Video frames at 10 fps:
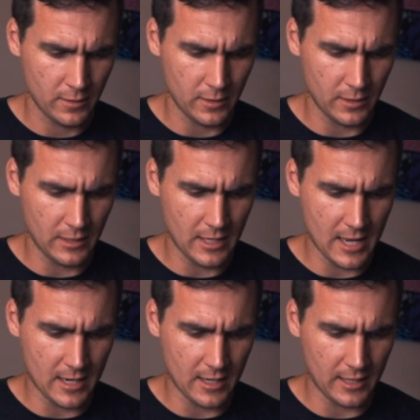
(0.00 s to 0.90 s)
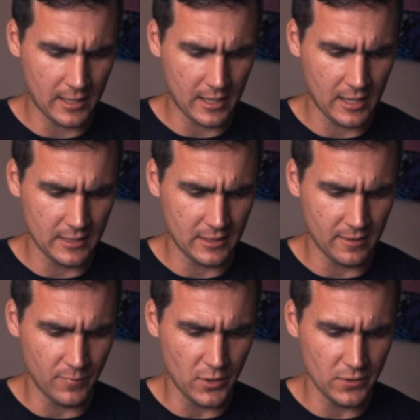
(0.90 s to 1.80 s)
And again, I can cut to
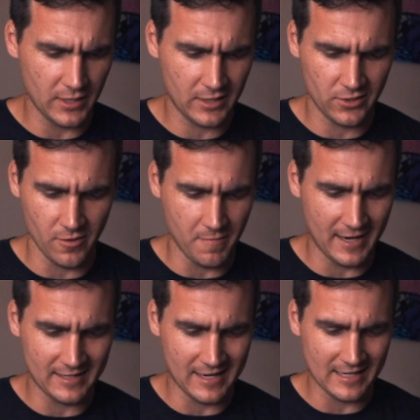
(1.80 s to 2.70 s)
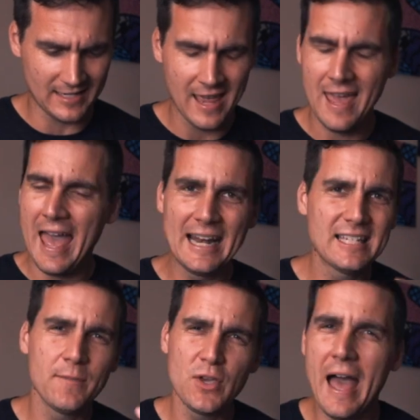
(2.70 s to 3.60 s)
the music so it makes sense.
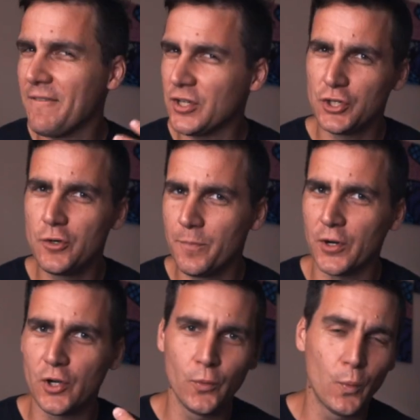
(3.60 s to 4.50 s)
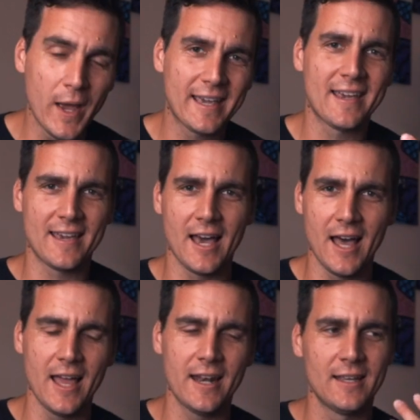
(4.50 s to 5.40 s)
Anytime you have a super quick
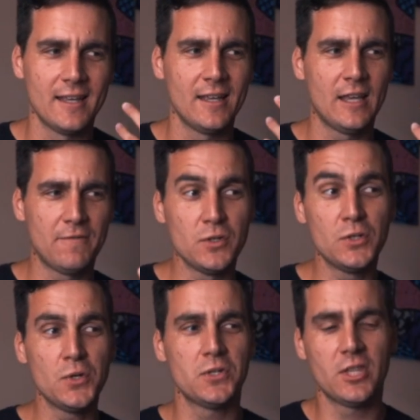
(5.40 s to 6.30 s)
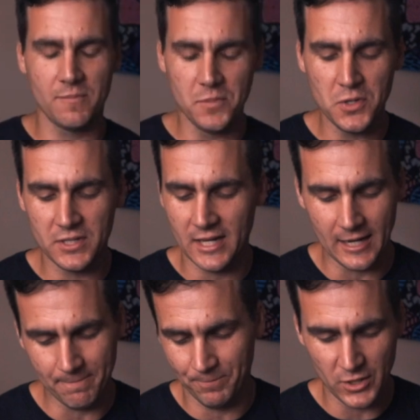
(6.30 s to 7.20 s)
cut, if you do it to the
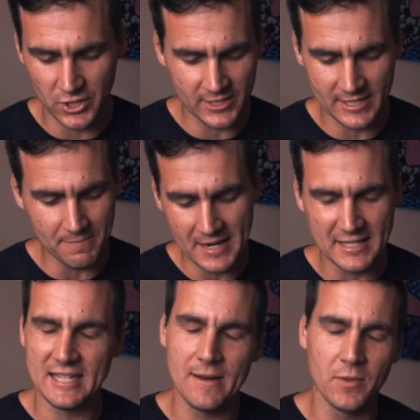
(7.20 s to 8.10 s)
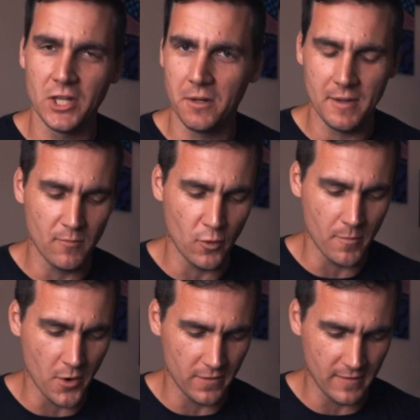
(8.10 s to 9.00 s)
music, it makes it seem a little bit more
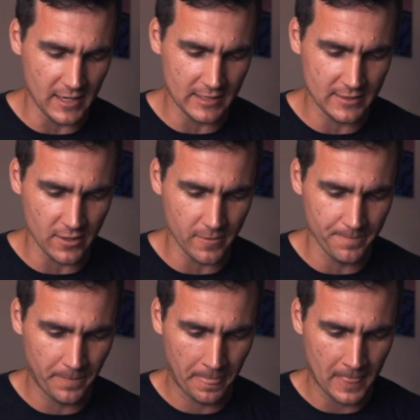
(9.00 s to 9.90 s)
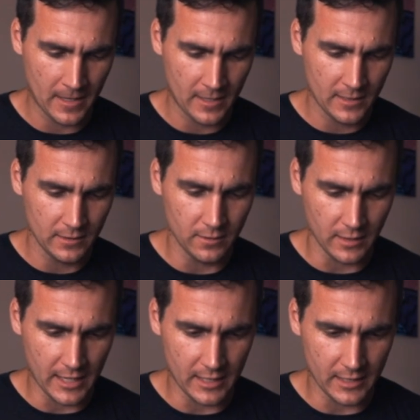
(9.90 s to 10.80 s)
motivated. So,
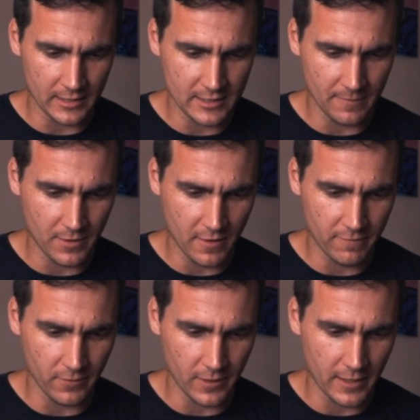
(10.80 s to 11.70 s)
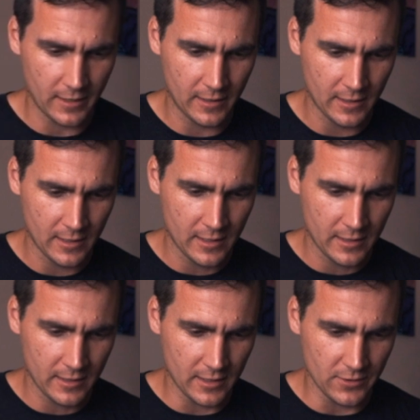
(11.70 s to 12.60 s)
little editing tip there for you.
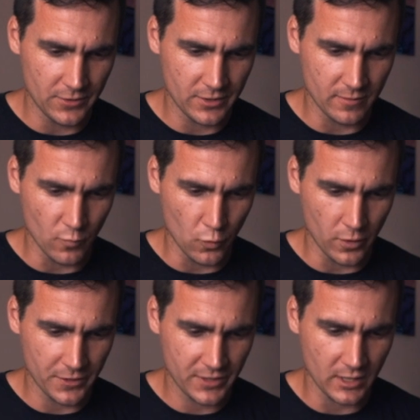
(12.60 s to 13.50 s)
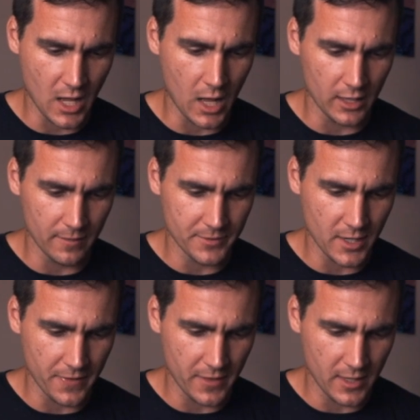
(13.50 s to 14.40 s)
Then I do some more slaloms
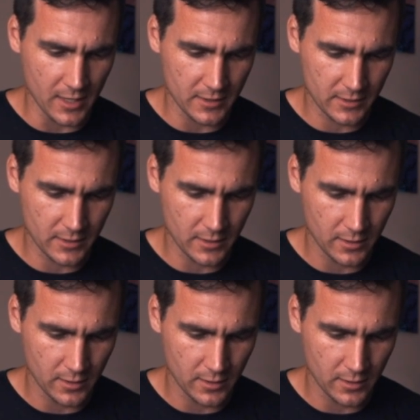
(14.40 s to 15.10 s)
on this.